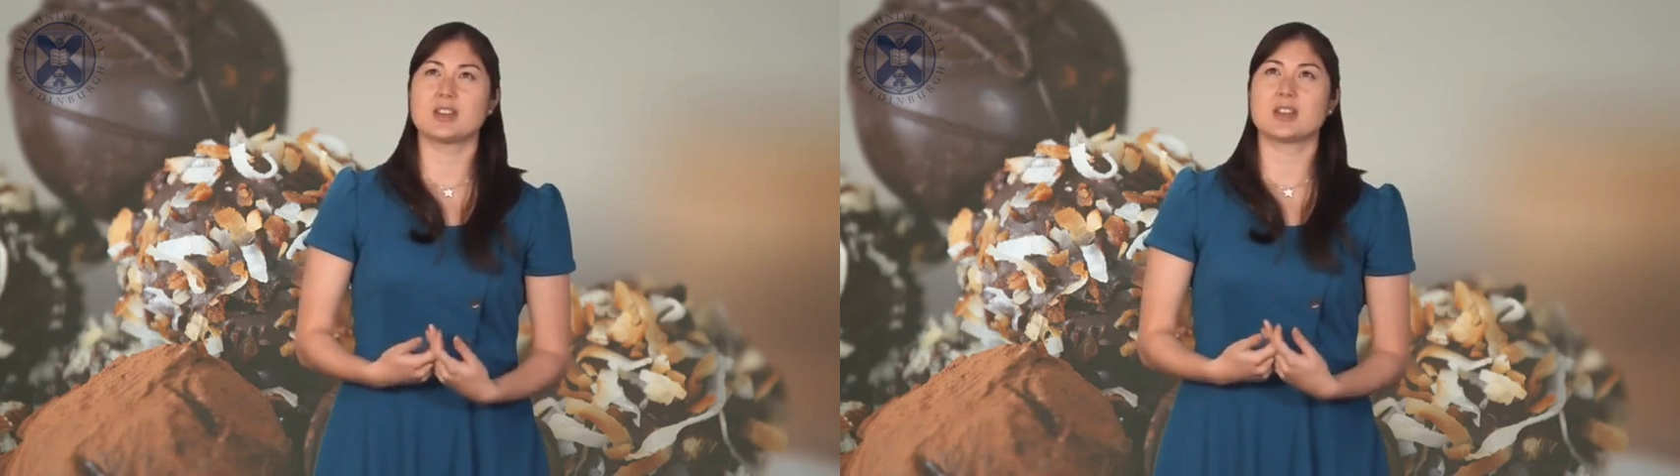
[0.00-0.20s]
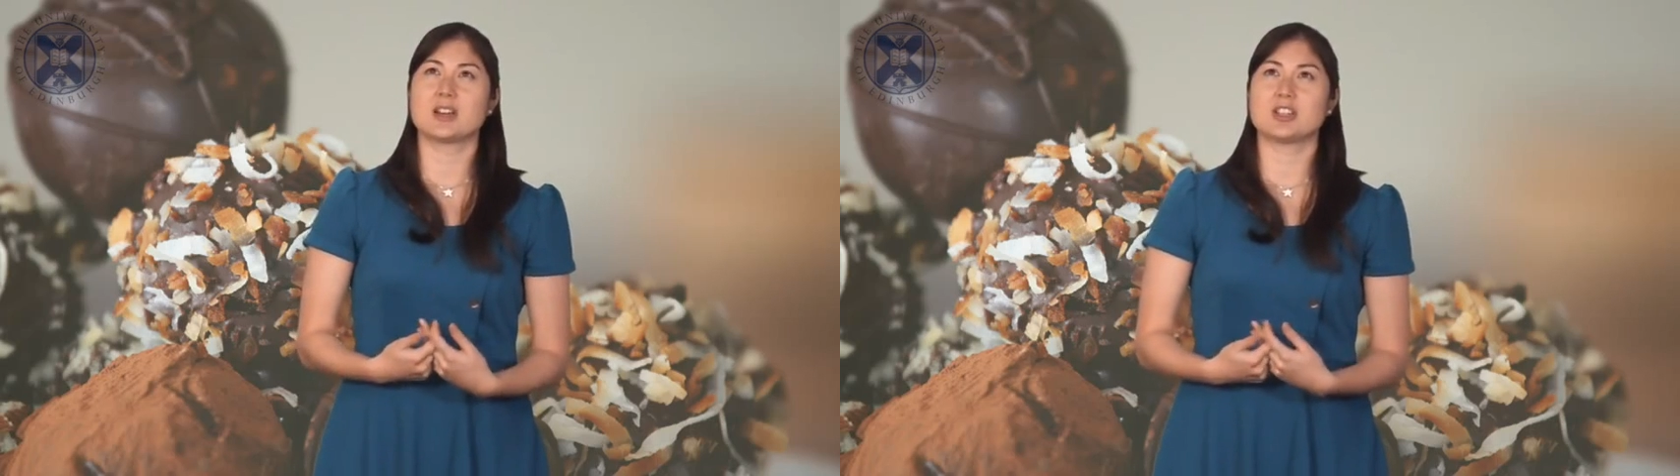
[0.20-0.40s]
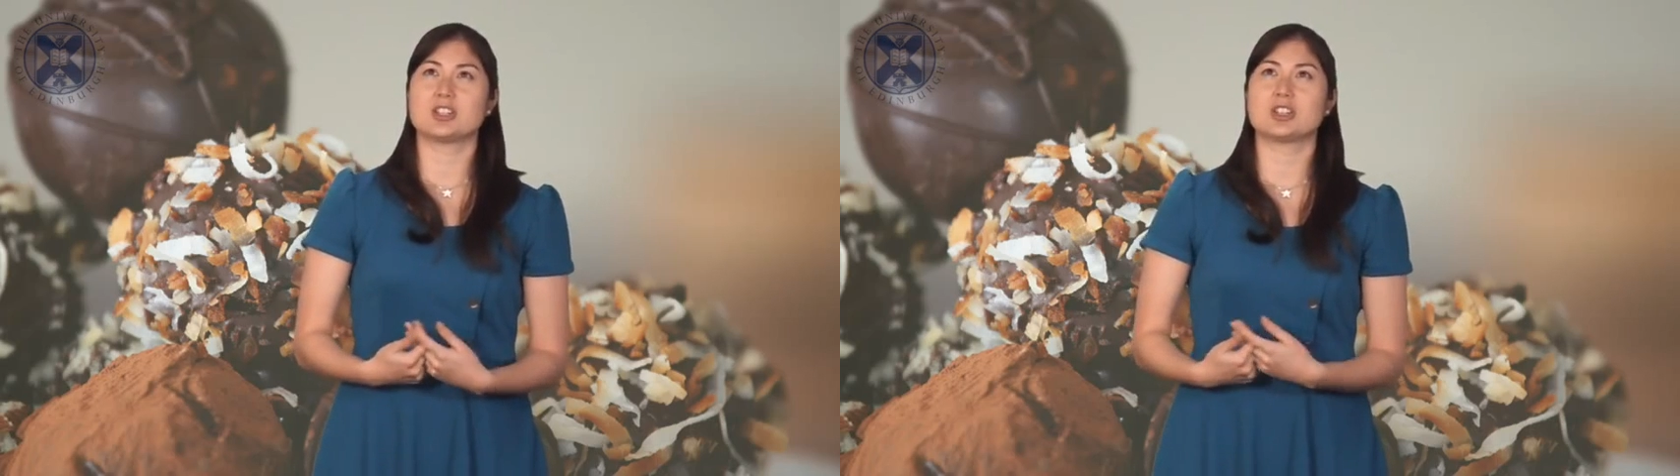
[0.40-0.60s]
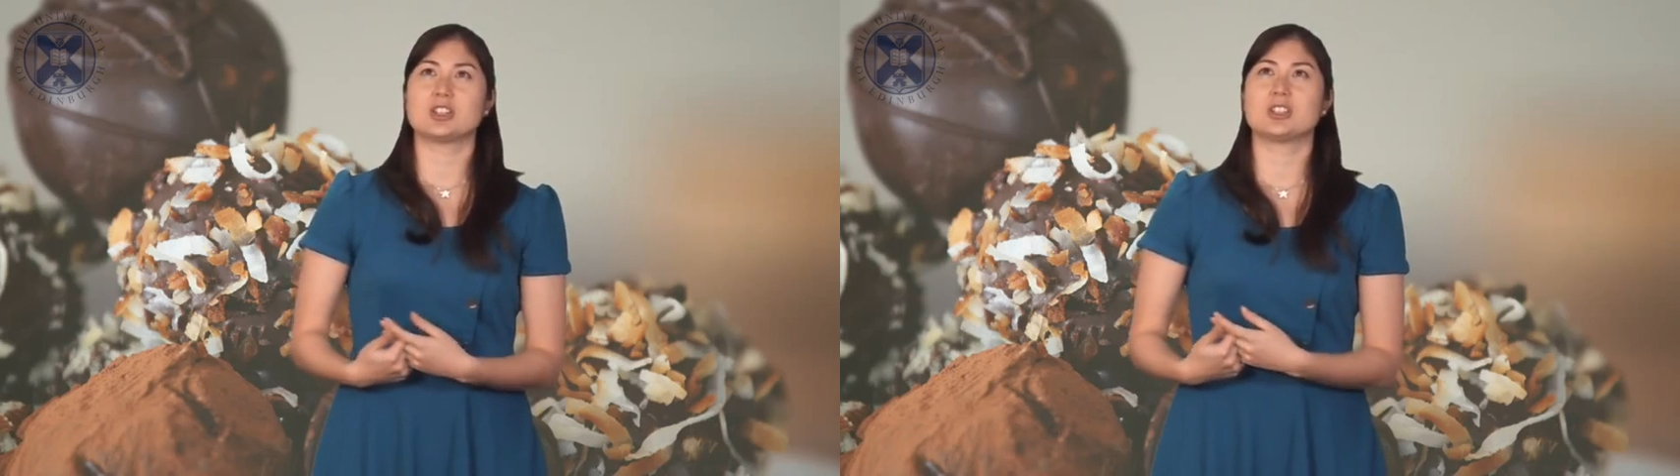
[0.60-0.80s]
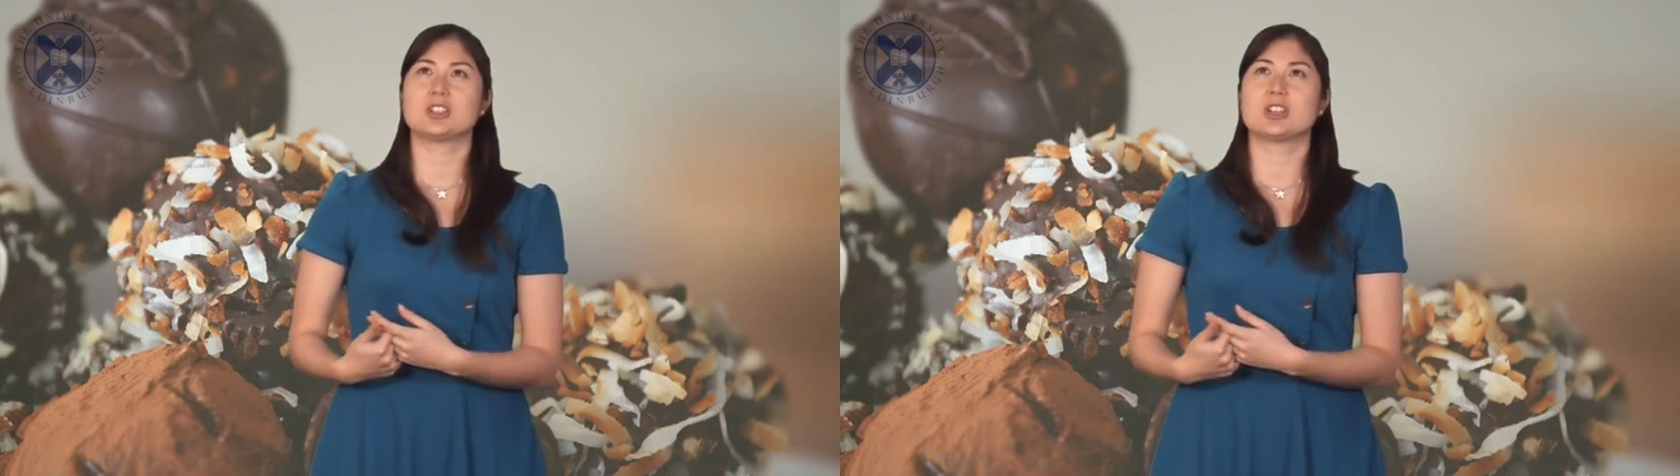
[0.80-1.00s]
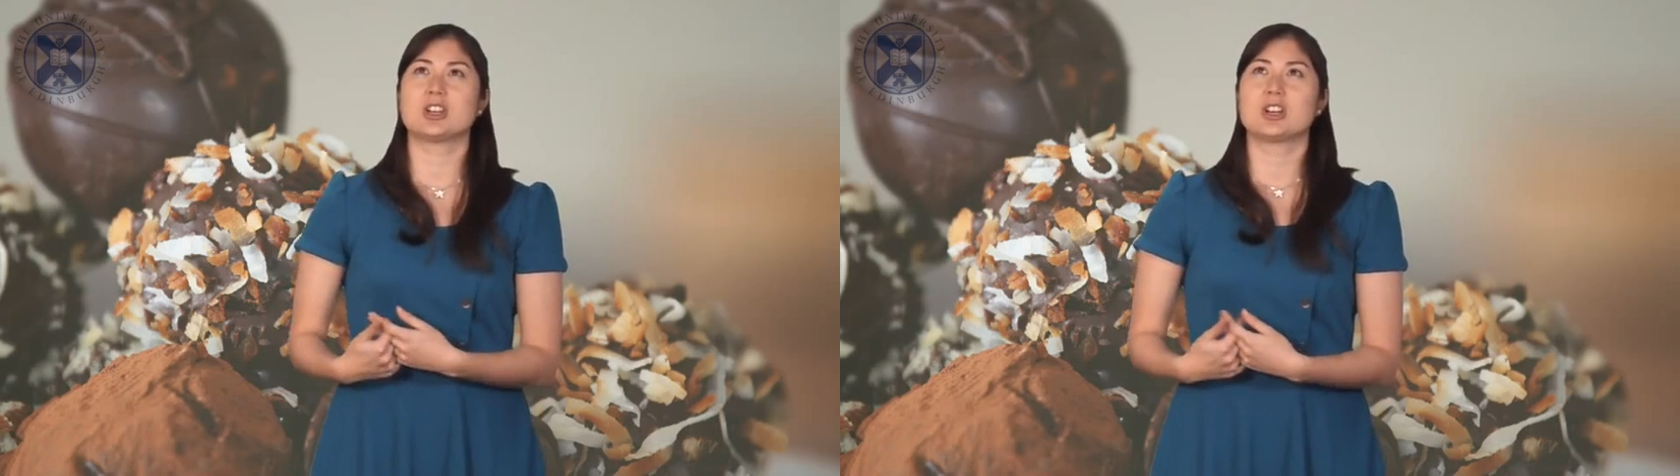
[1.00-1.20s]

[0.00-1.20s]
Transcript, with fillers: then I should